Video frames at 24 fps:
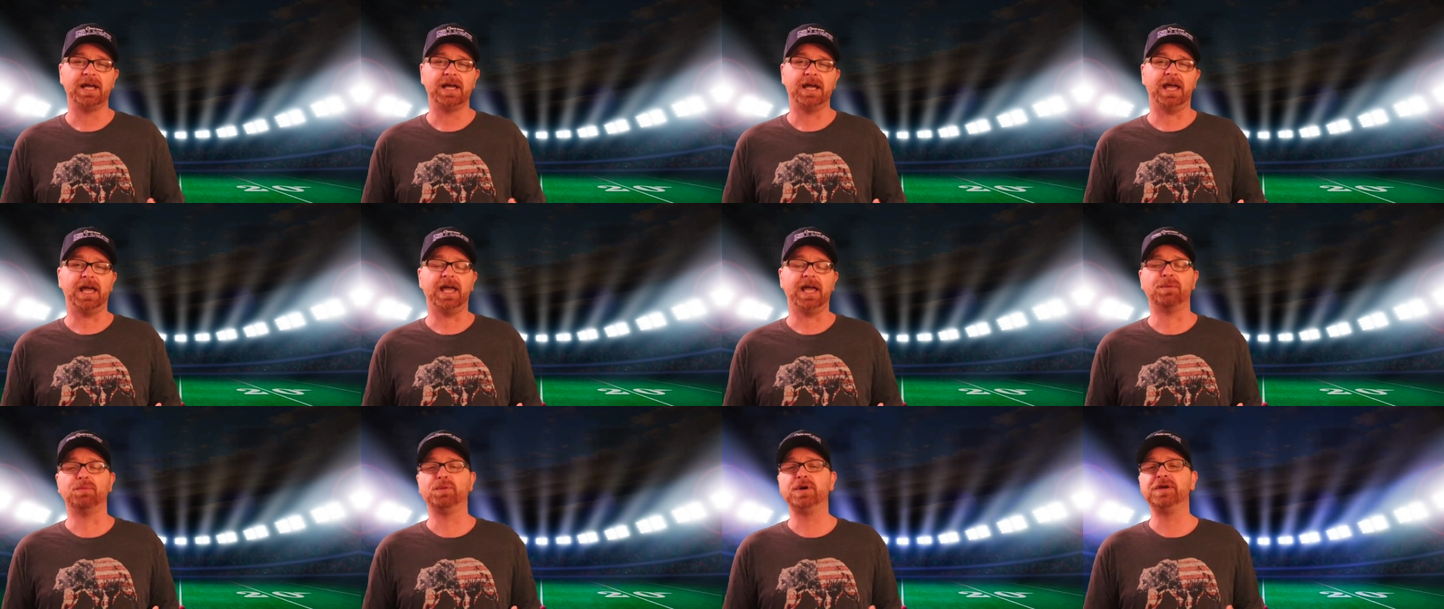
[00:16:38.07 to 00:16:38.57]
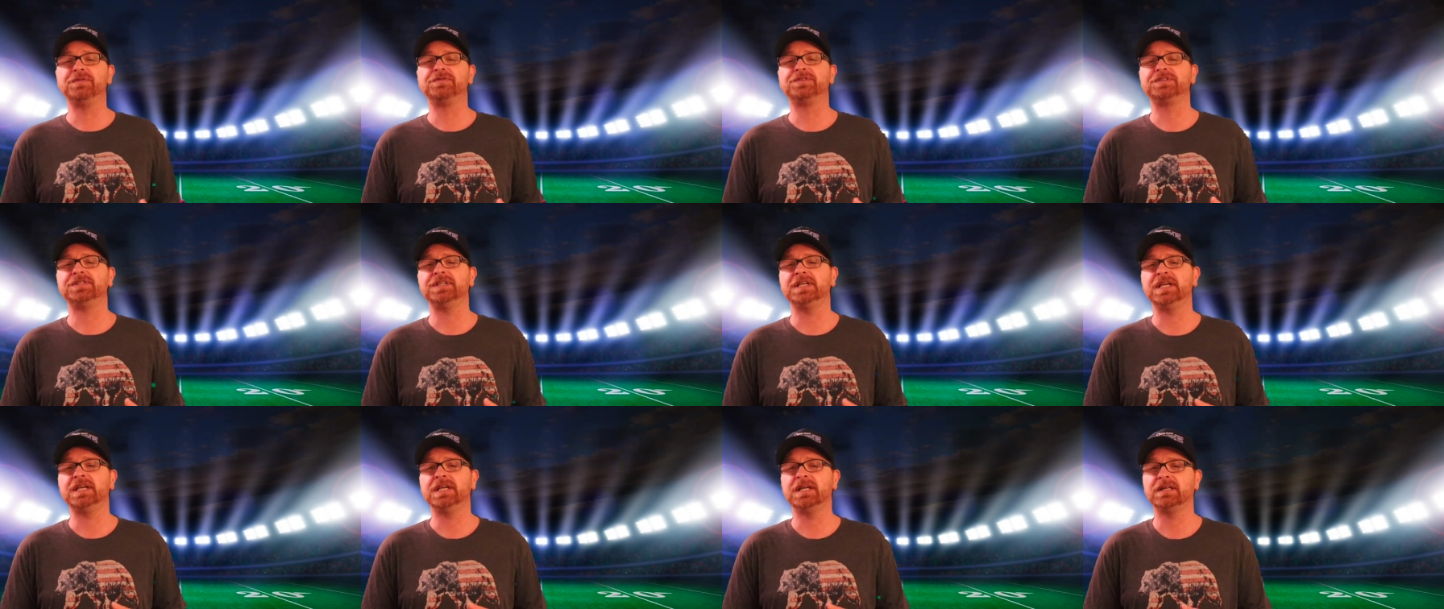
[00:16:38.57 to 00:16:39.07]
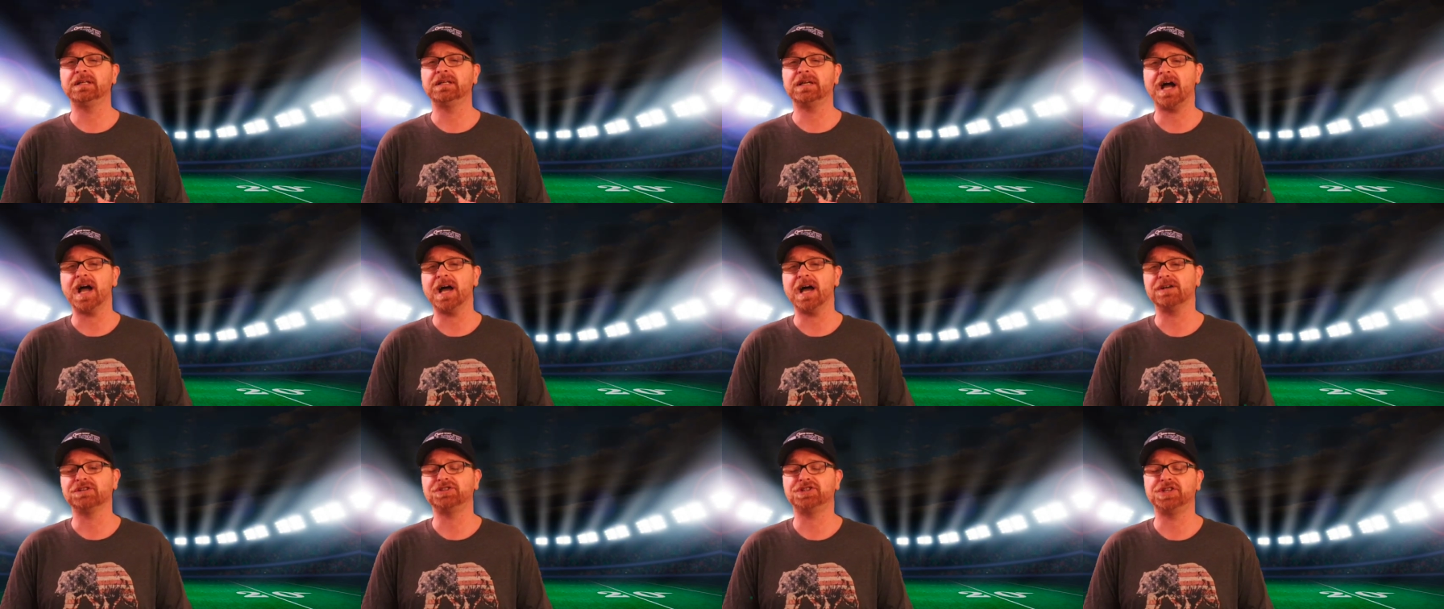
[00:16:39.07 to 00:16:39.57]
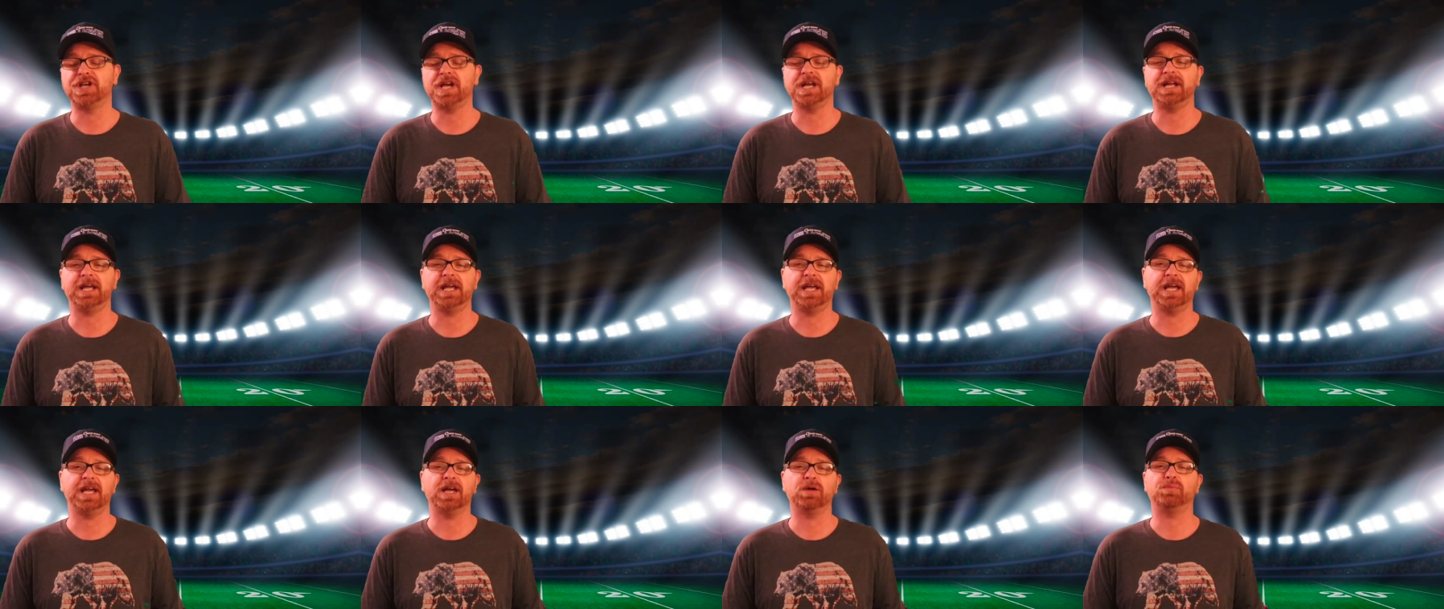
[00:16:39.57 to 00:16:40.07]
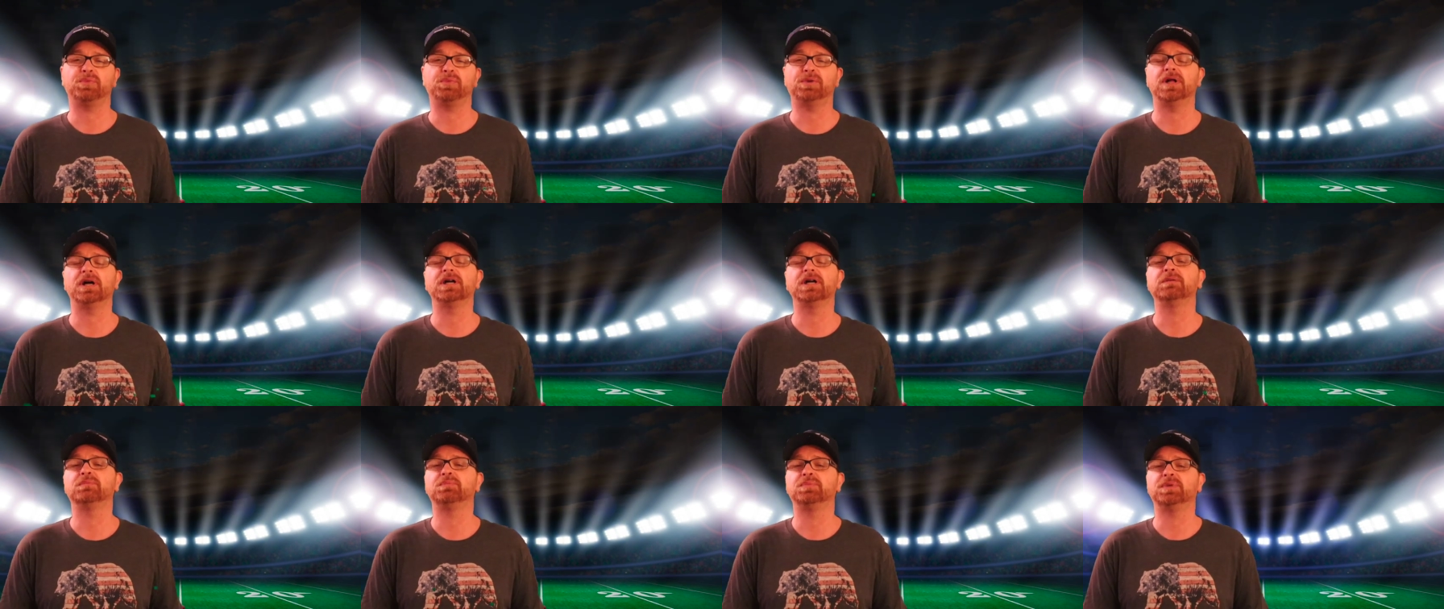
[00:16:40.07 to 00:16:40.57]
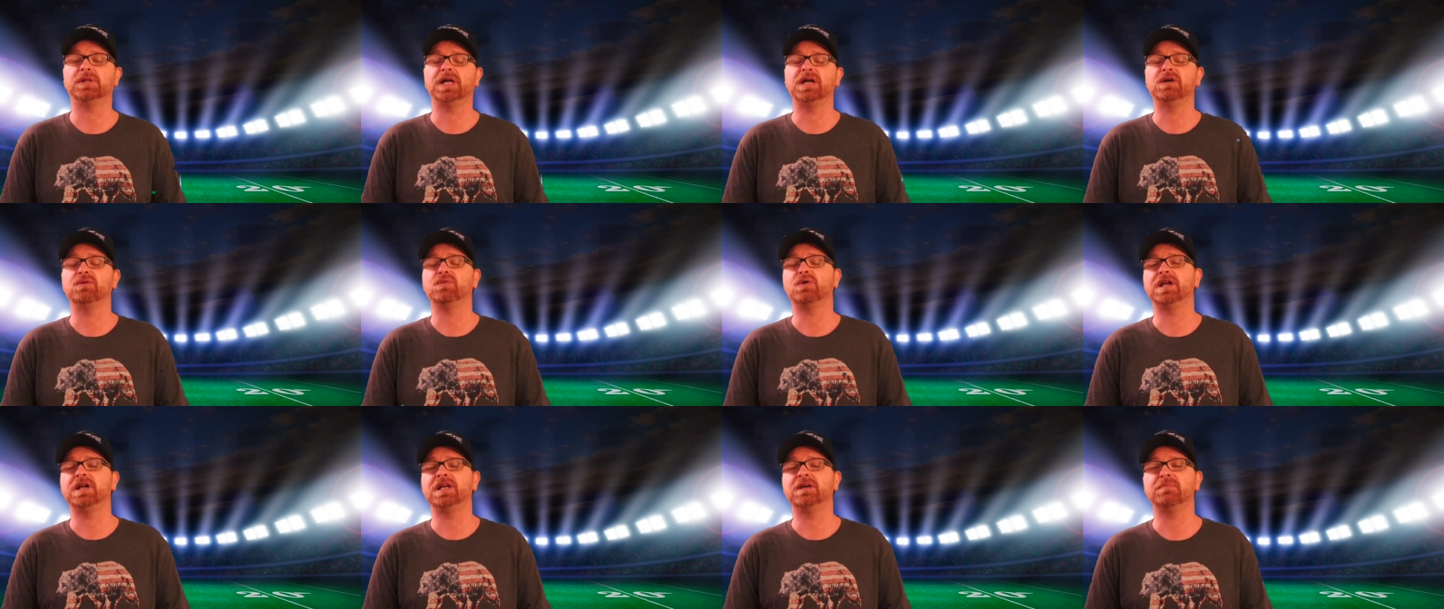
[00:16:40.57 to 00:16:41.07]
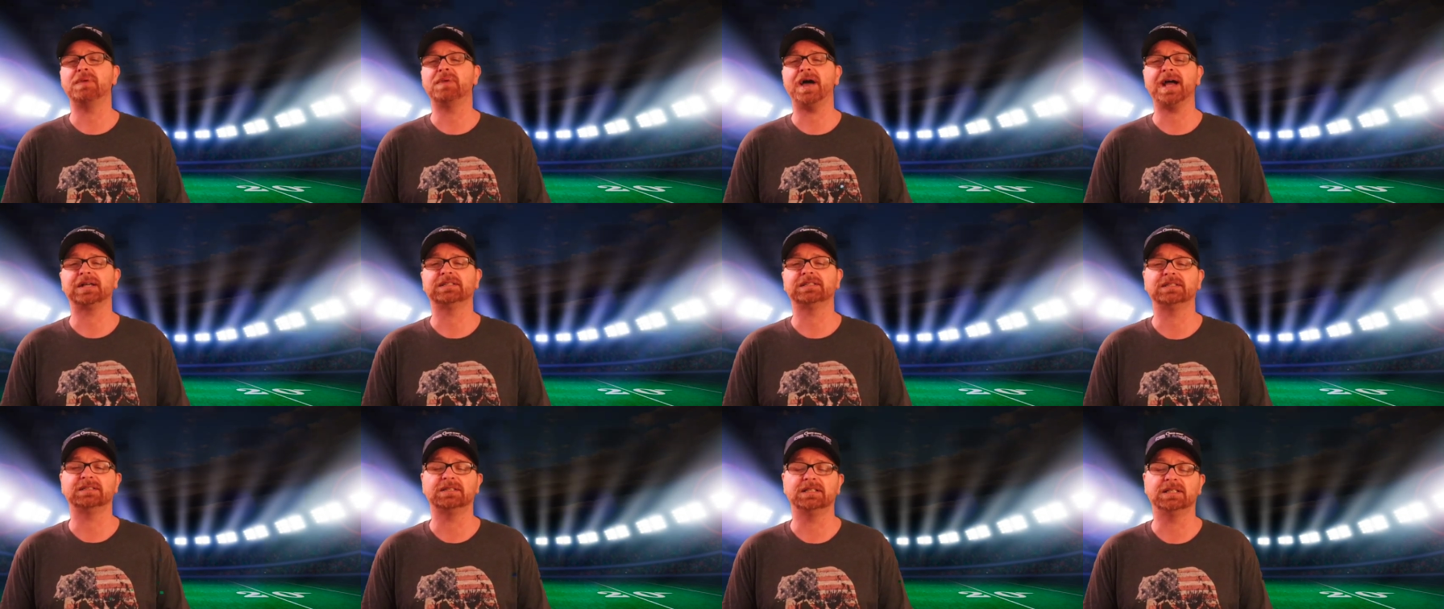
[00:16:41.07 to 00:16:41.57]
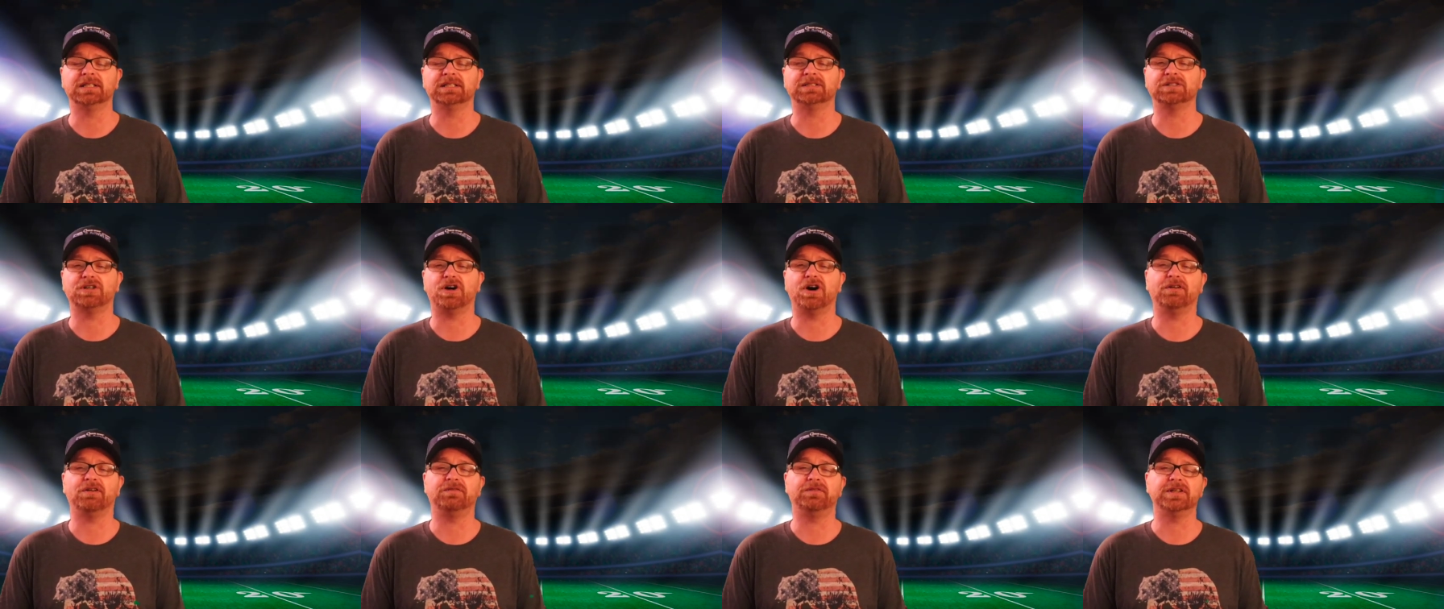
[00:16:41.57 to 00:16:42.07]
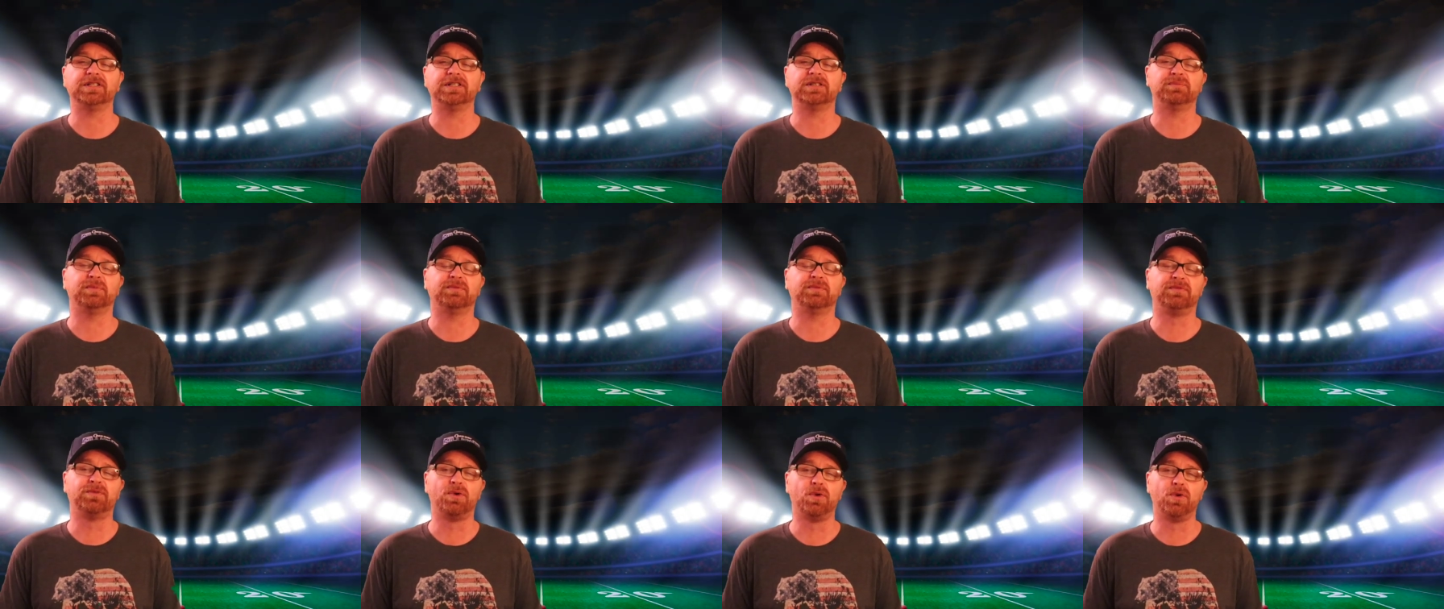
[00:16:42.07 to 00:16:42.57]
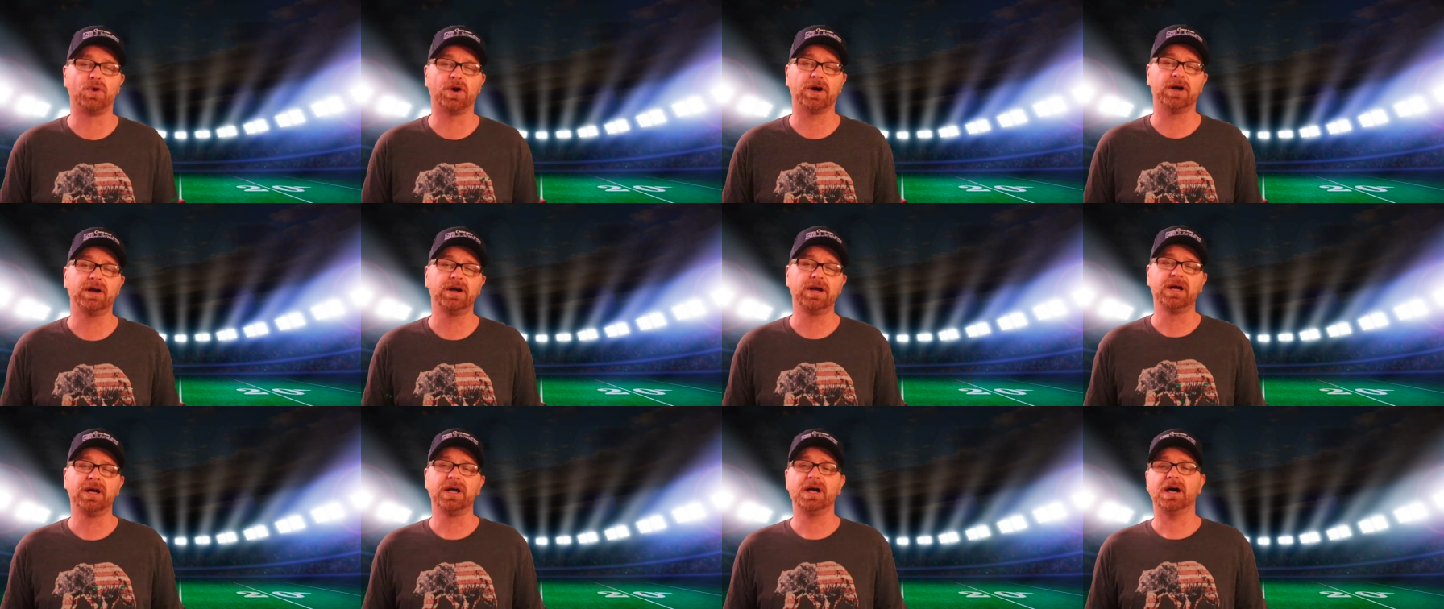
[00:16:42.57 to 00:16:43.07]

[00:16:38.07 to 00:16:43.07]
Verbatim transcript: And we've seen Kyle Shanahan plug and play running backs into this offense before,